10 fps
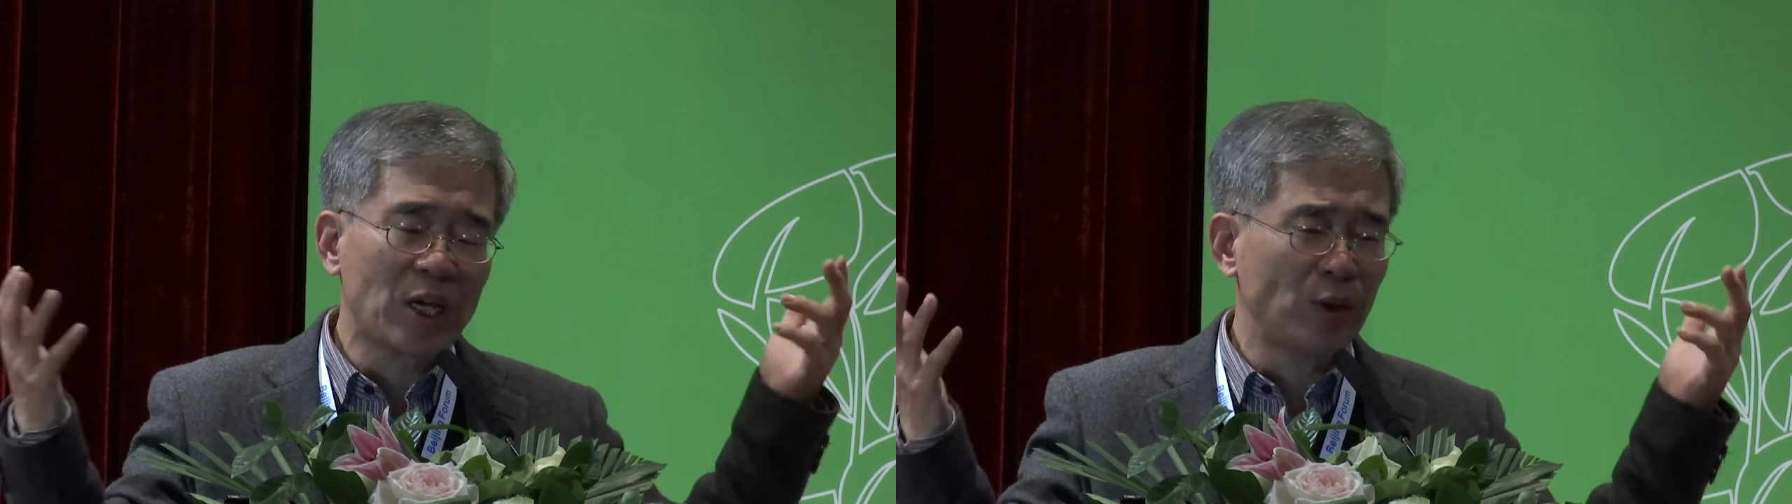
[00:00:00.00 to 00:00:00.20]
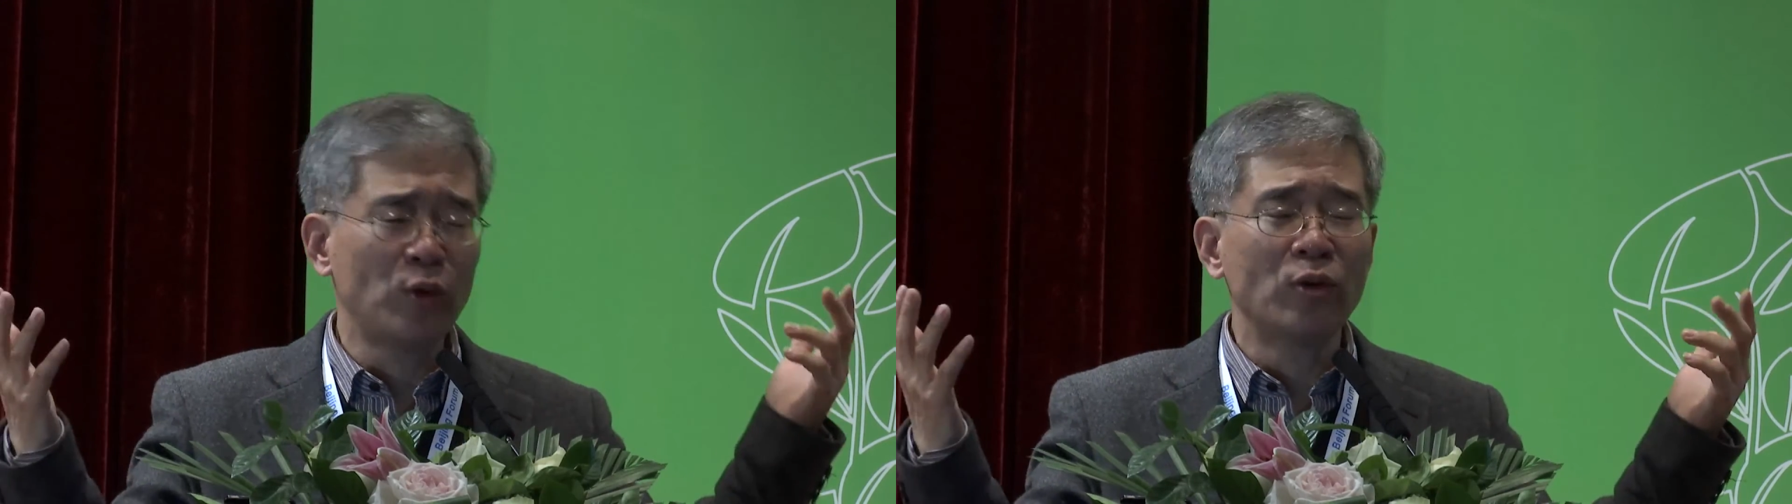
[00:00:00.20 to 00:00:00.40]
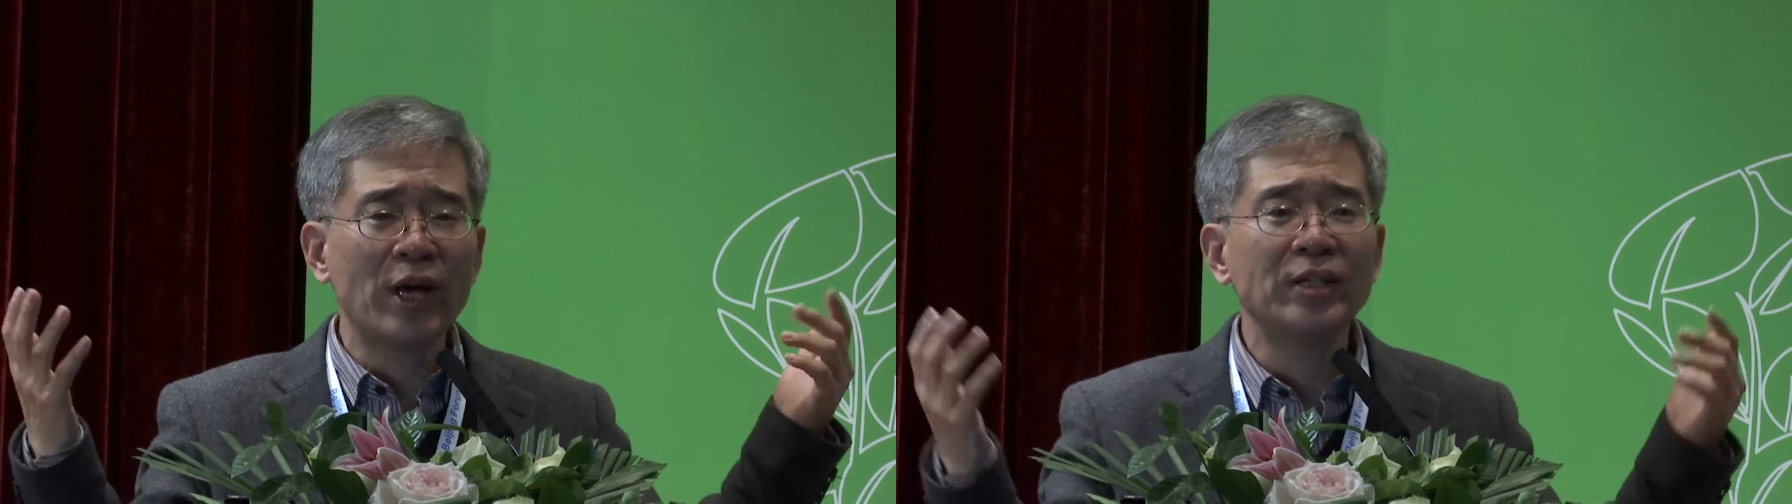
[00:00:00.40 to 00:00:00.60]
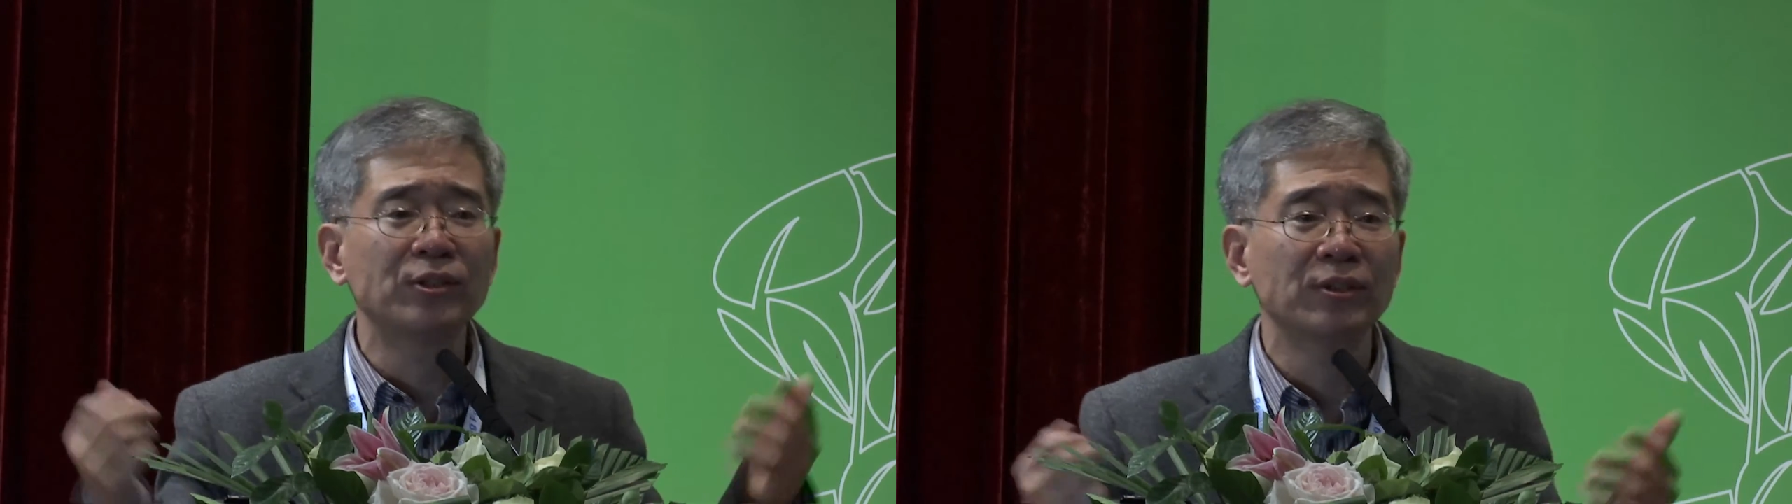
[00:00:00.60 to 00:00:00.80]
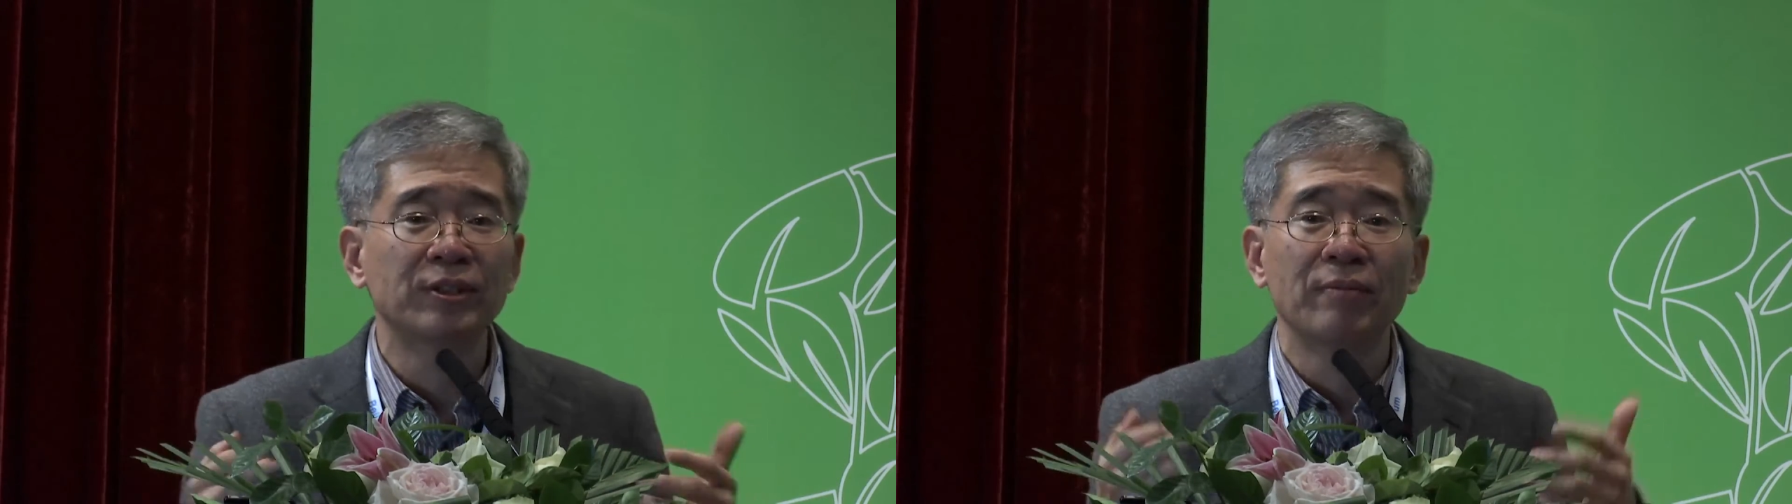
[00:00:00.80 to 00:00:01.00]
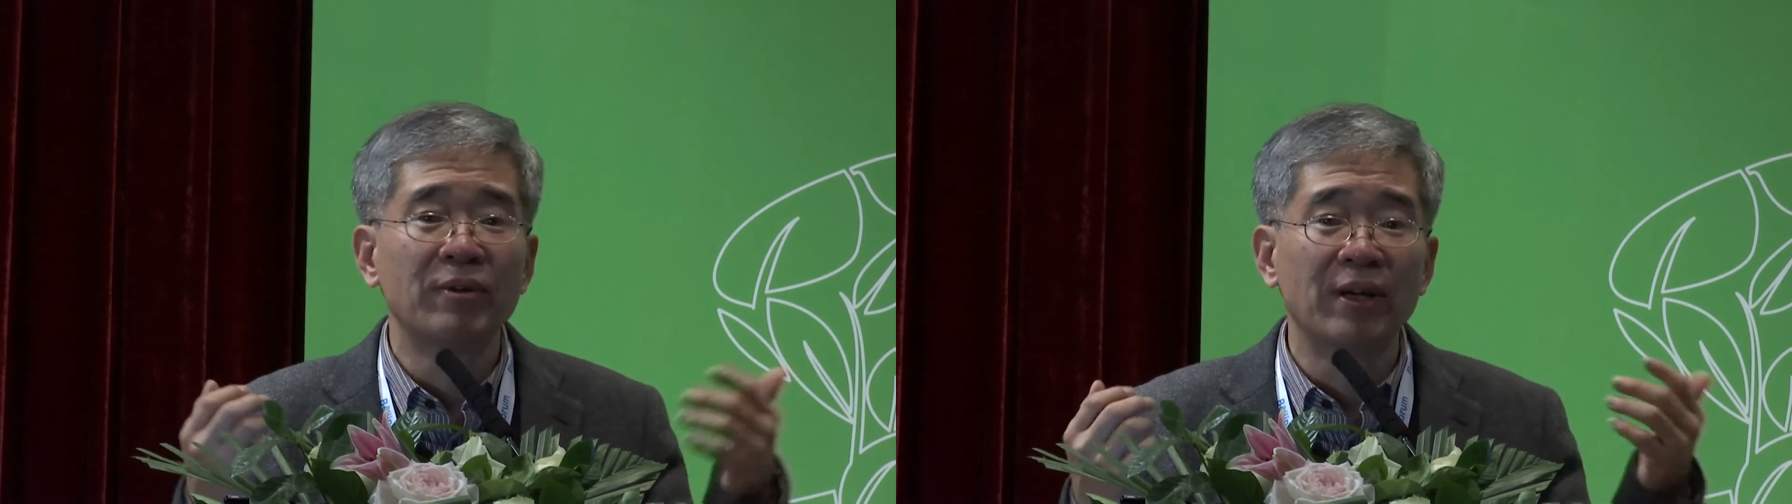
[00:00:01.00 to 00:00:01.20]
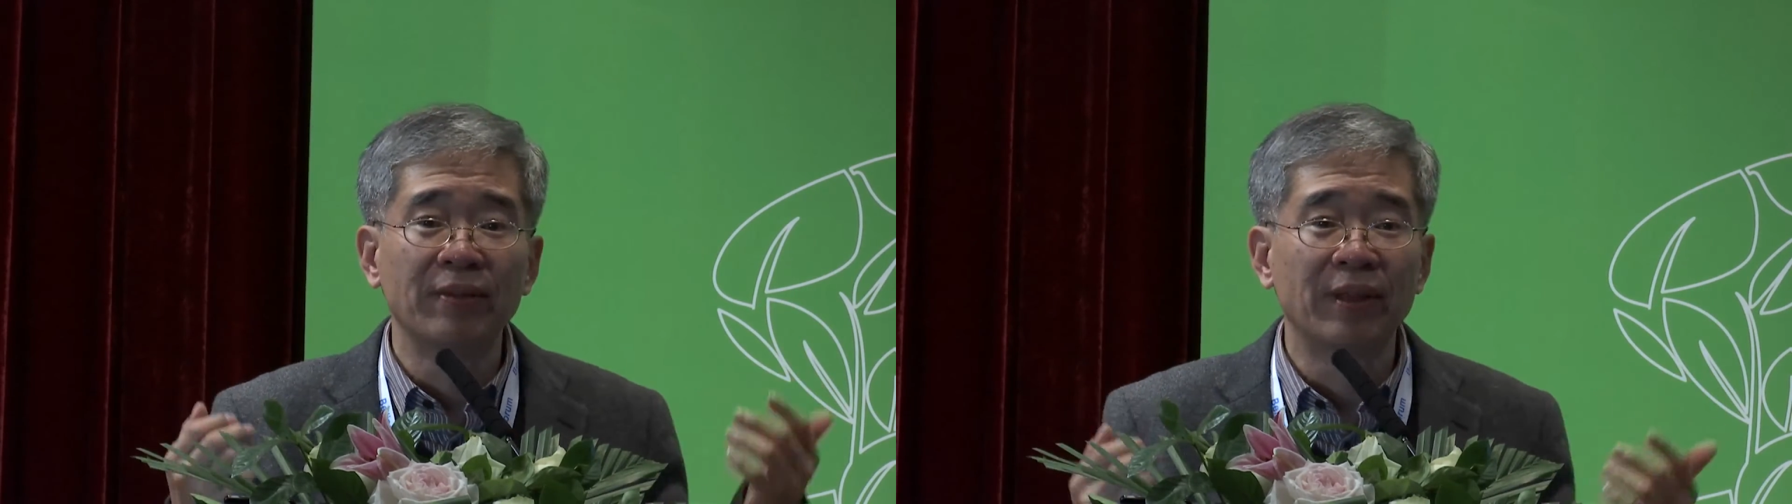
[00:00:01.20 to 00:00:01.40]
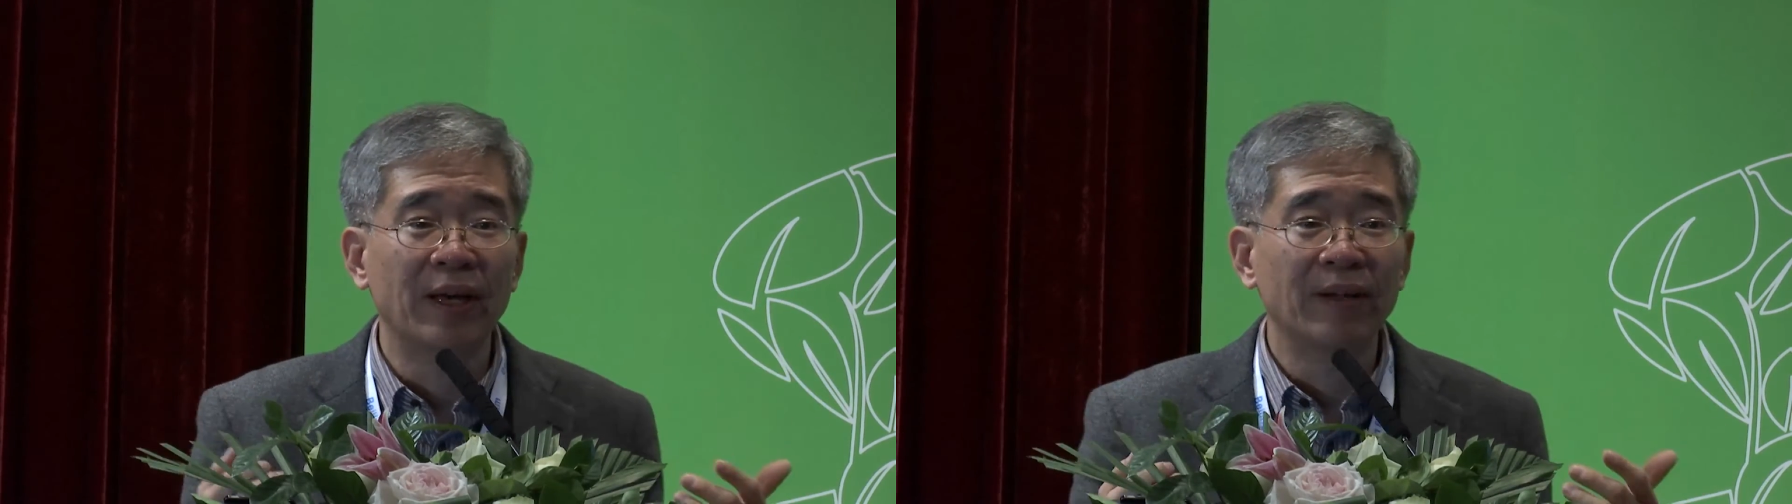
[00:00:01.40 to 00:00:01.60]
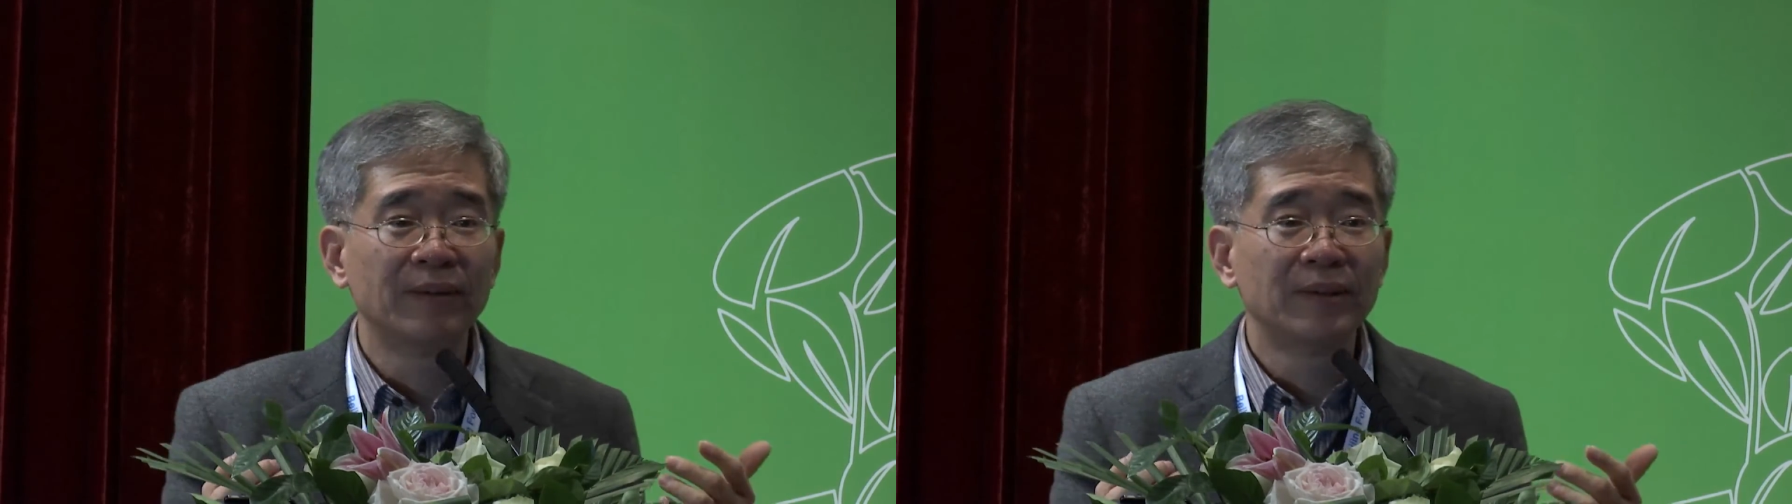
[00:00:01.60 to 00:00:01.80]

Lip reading: donations, something like that?